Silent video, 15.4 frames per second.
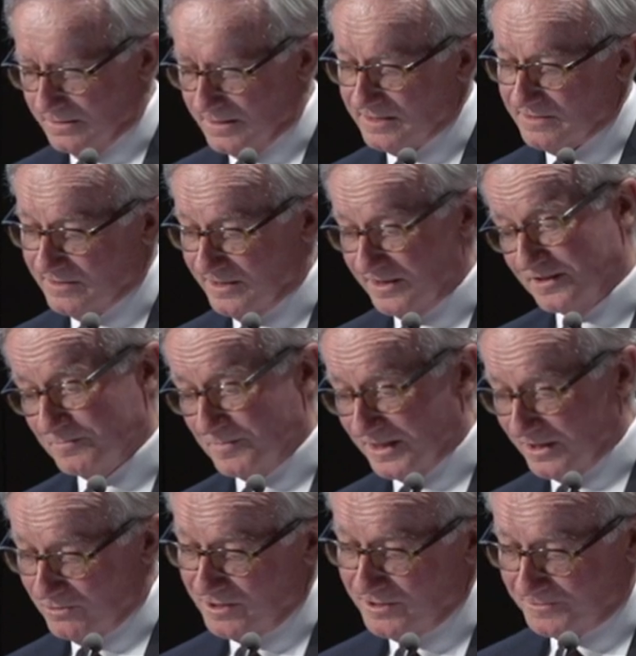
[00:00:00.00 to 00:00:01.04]
That's the end of
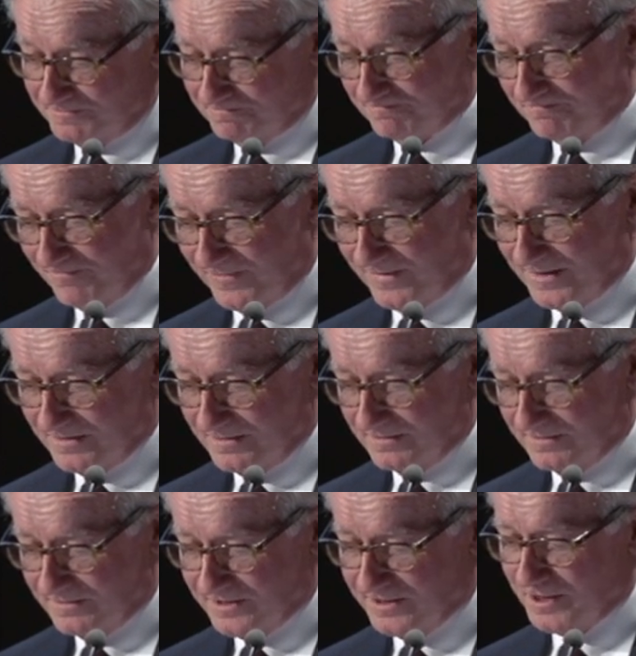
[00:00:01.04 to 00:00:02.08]
my quote.
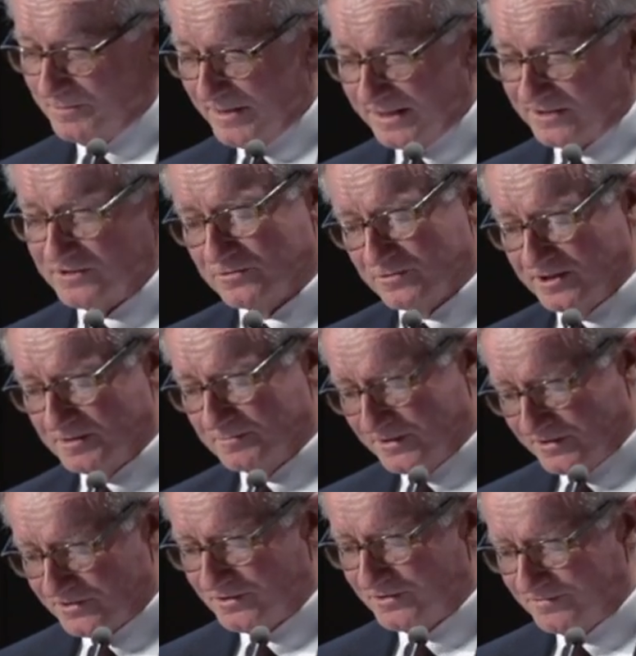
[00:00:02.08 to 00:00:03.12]
To go back to quoting
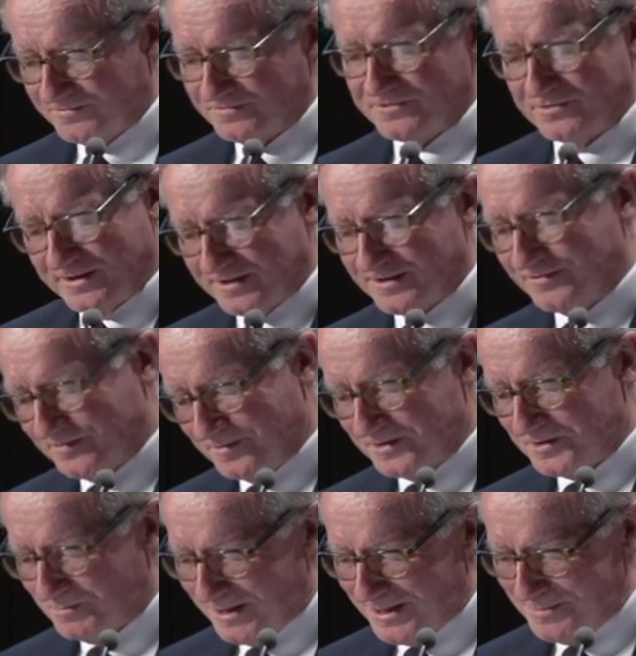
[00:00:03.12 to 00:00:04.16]
myself directly from
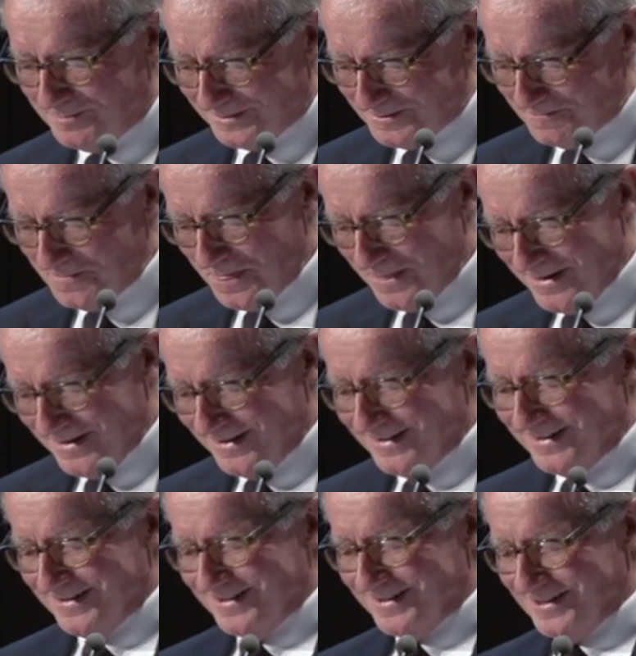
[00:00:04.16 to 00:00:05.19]
this paper,
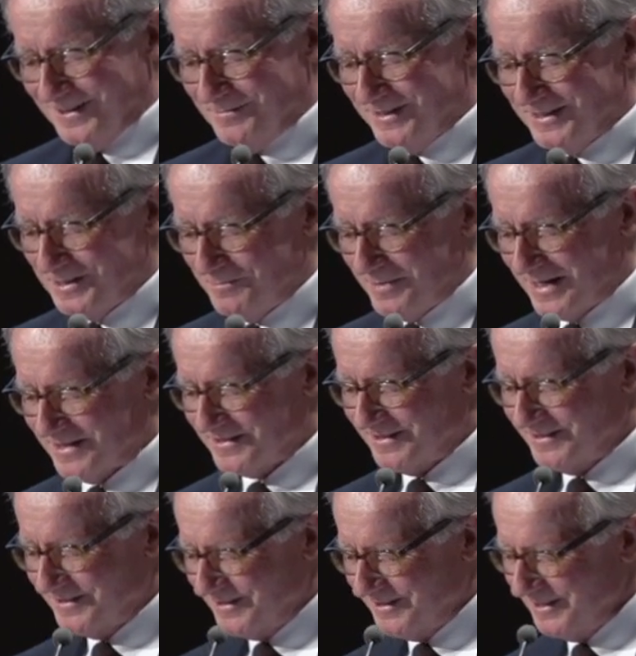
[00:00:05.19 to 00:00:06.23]
it'll be
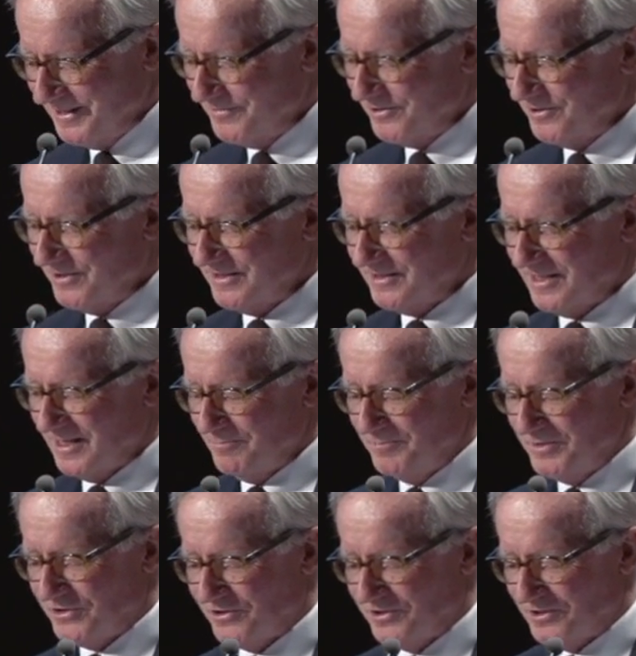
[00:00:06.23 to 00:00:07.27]
capacity to deliver on its
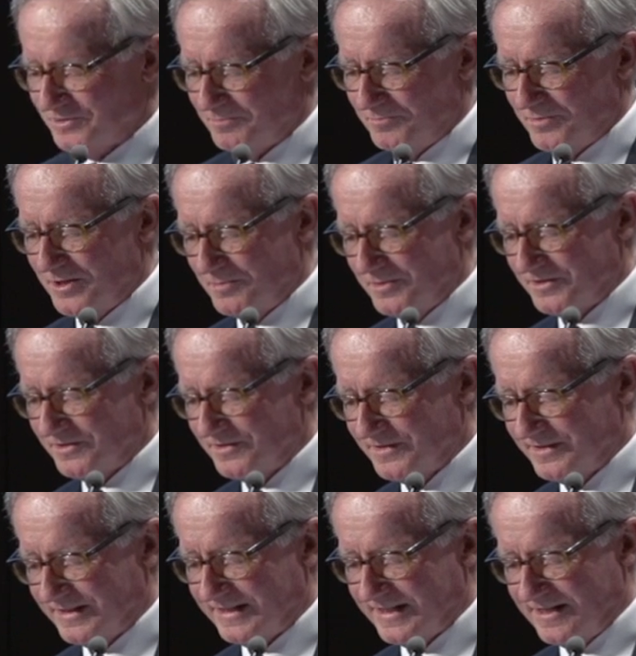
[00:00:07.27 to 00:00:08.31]
ambitious promises
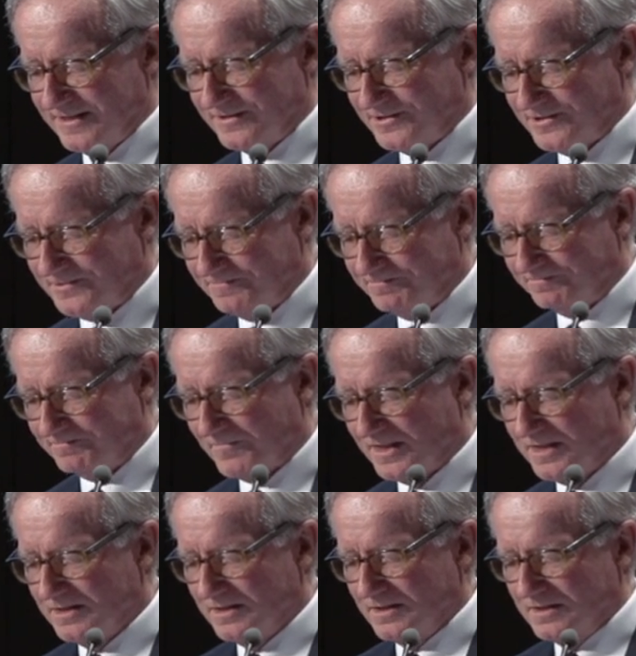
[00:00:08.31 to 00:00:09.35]
that counts.
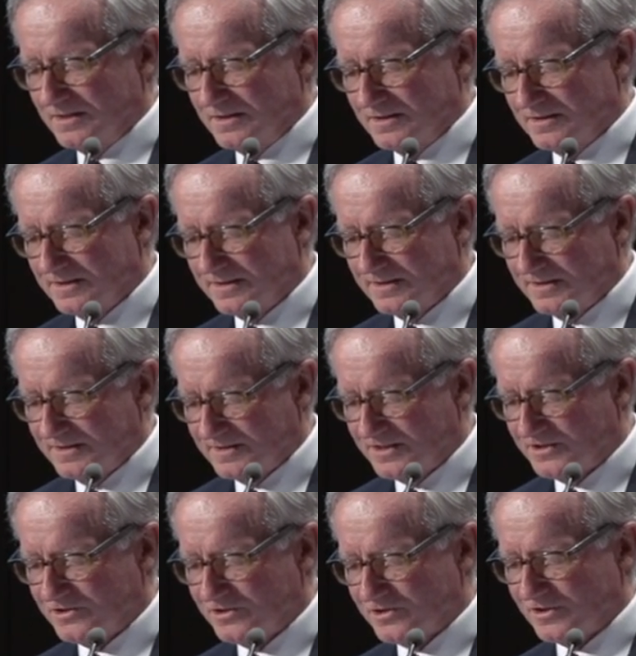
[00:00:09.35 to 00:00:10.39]
The
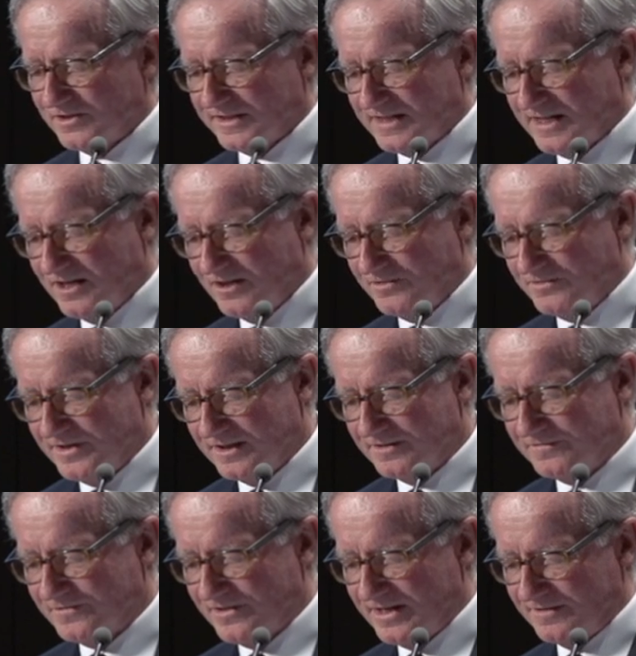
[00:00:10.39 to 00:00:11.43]
decisions on the current round
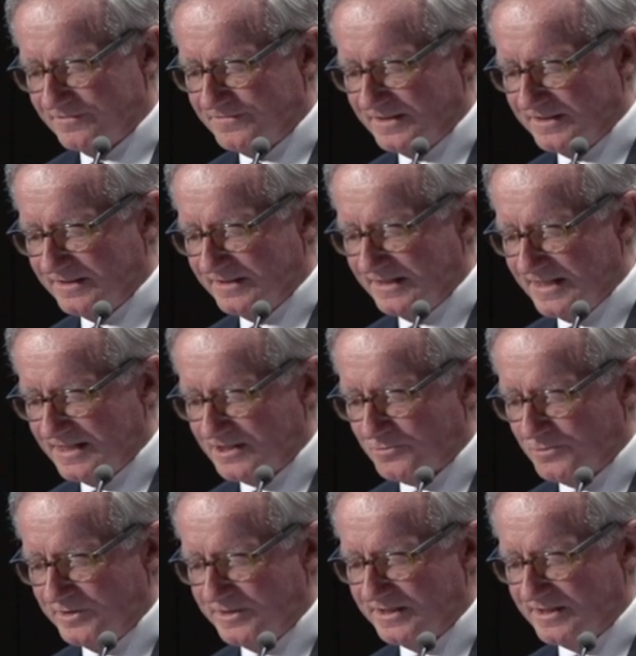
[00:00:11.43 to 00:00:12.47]
of grant funding
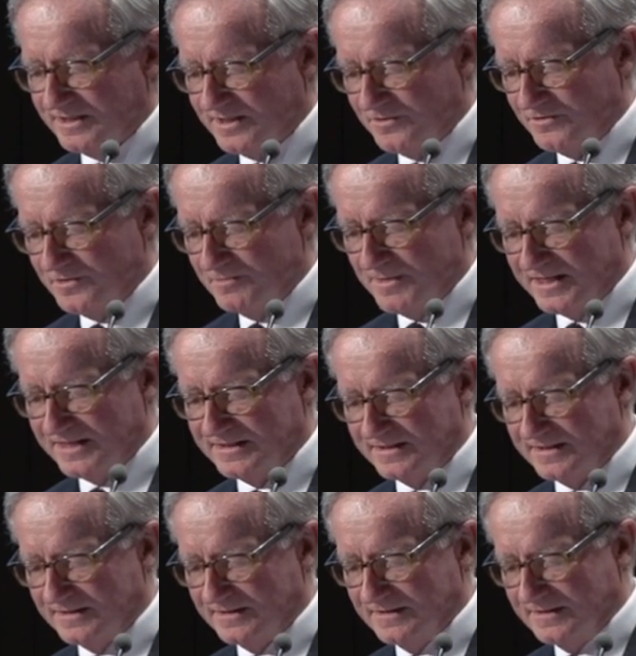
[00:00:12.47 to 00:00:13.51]
last week are a
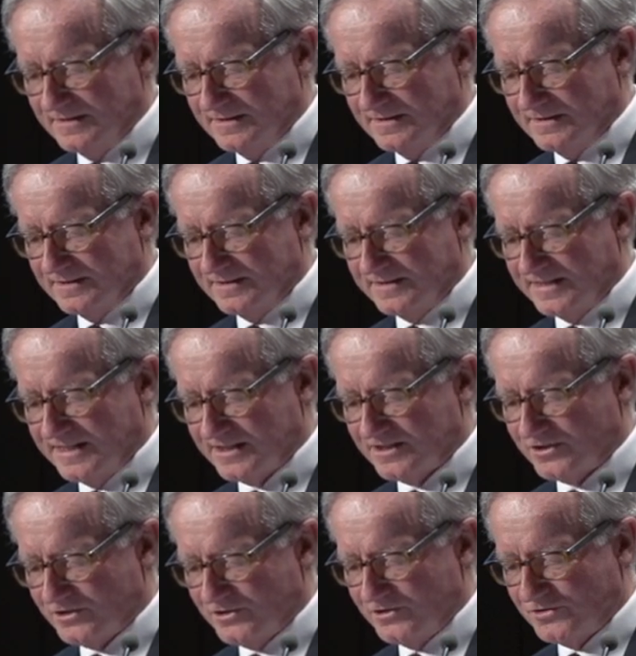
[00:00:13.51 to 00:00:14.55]
reminder that the
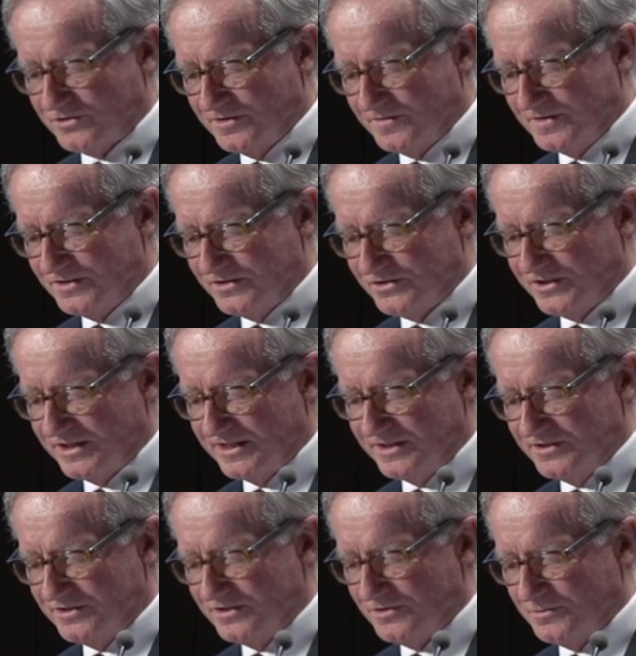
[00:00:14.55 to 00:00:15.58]
execution of these
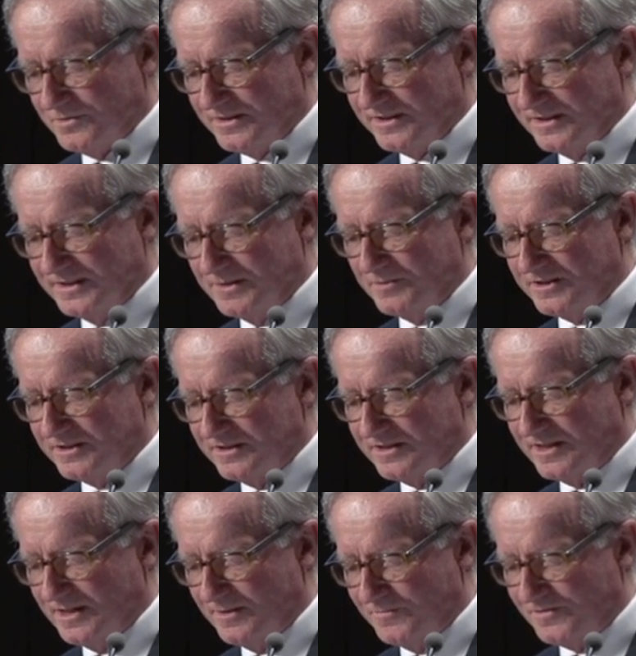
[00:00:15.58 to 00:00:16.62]
changes within a limited
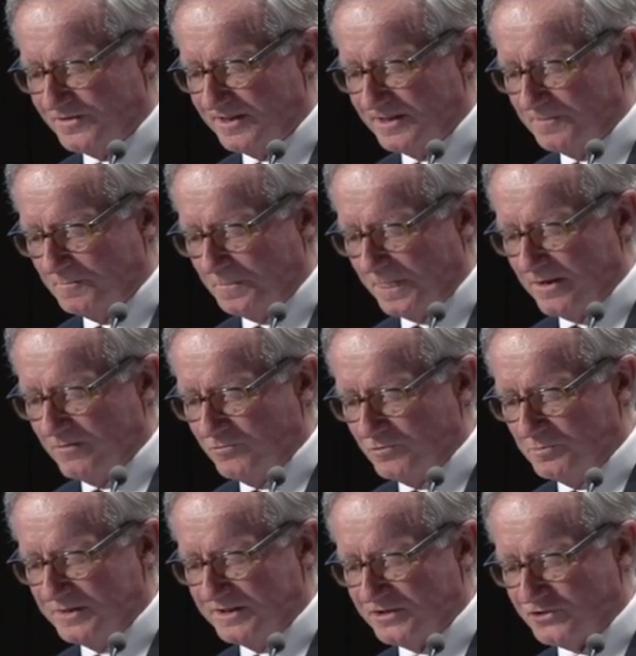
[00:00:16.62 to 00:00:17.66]
time frame
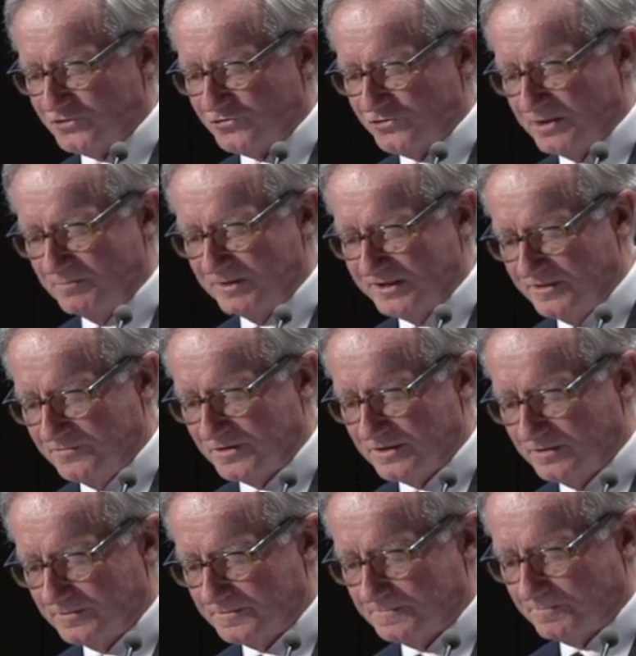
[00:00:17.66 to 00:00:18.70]
will be extremely
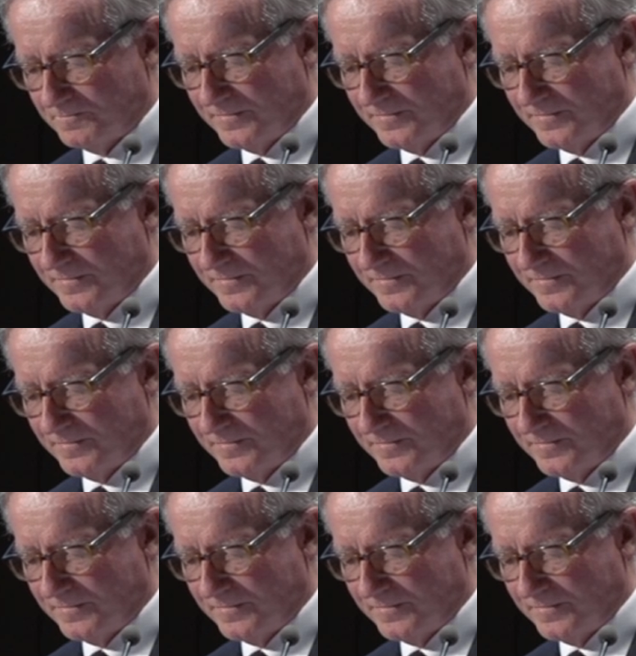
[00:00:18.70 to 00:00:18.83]
difficult.